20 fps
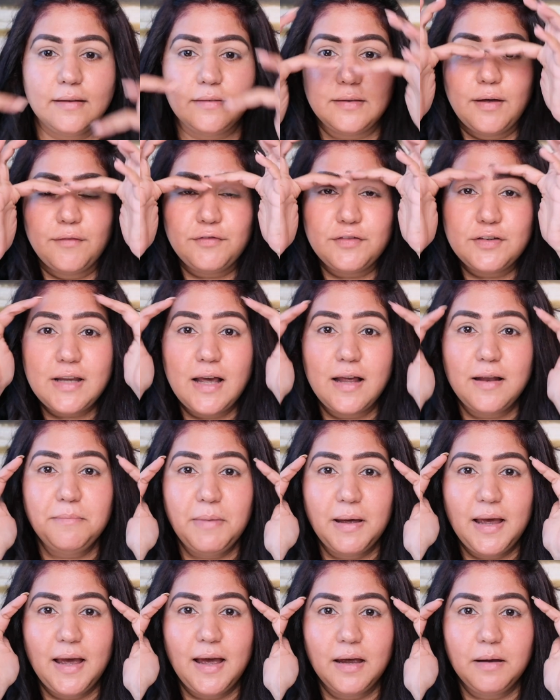So I've done
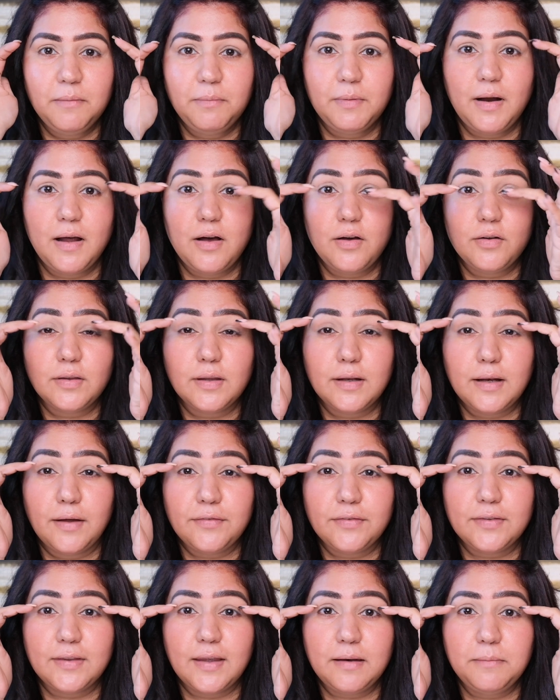my eyebrows and
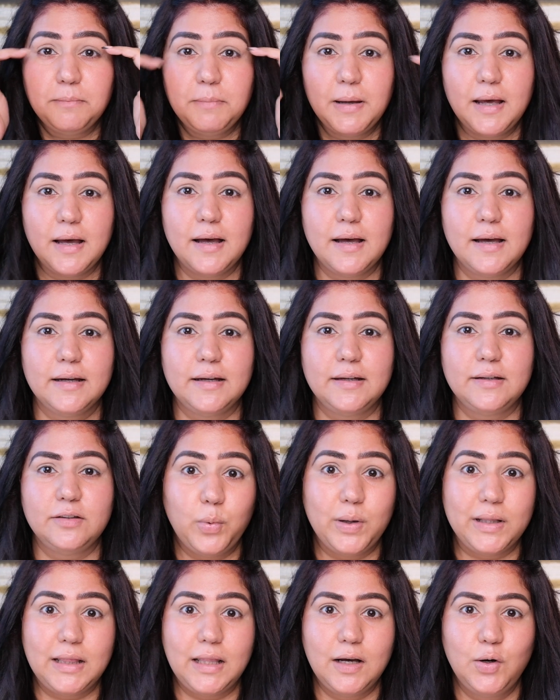I've set my eyes
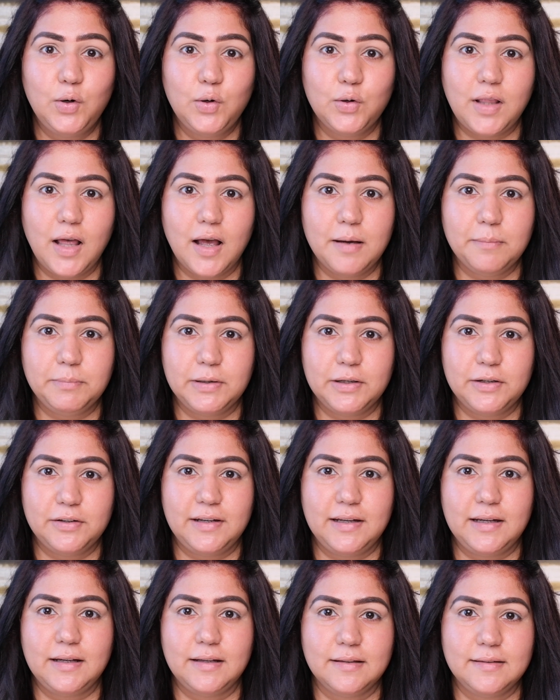with the Huda
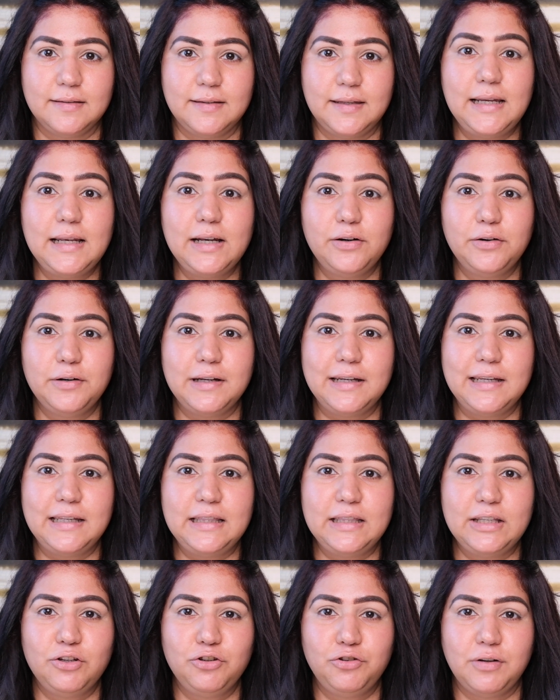Beauty concealer
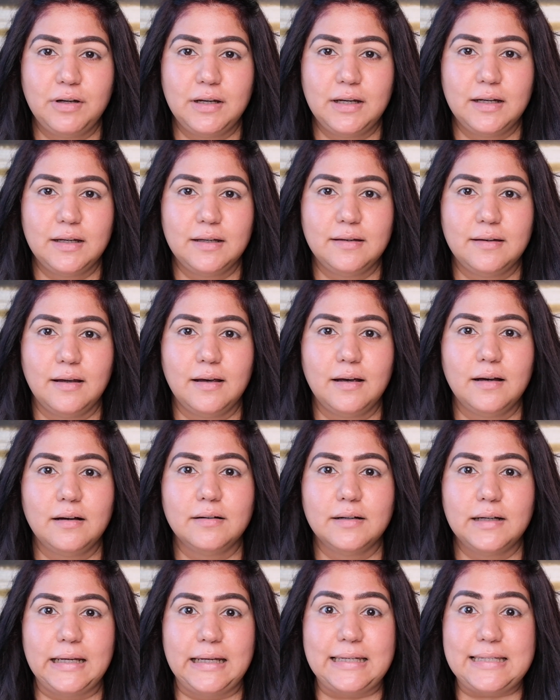in the shade
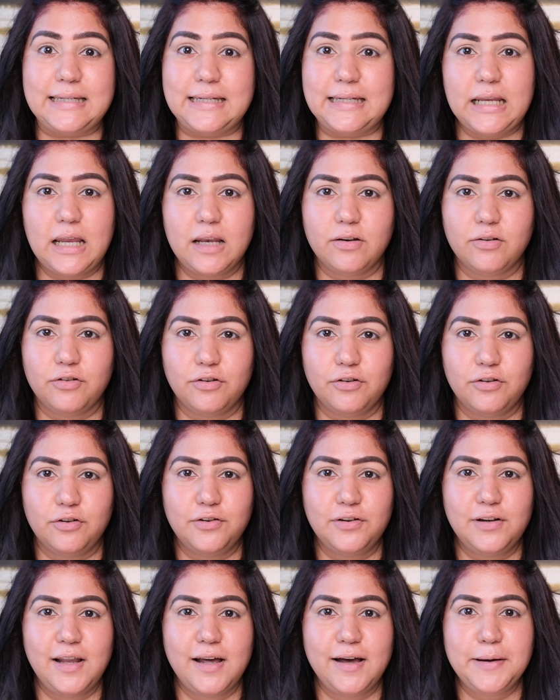18 and
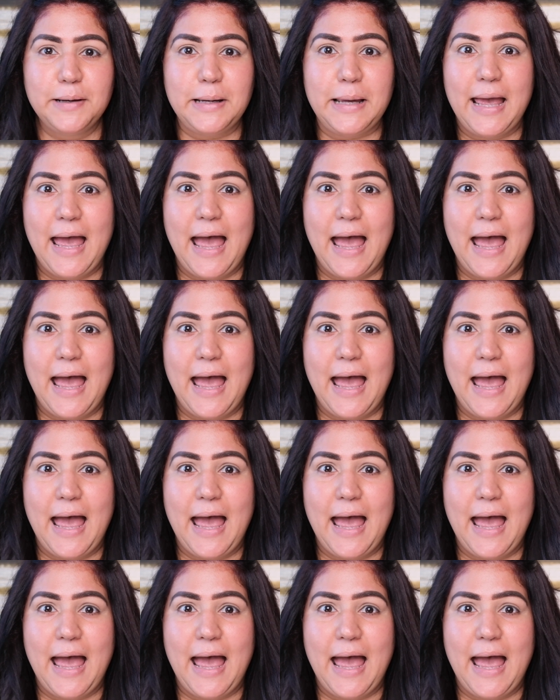granola.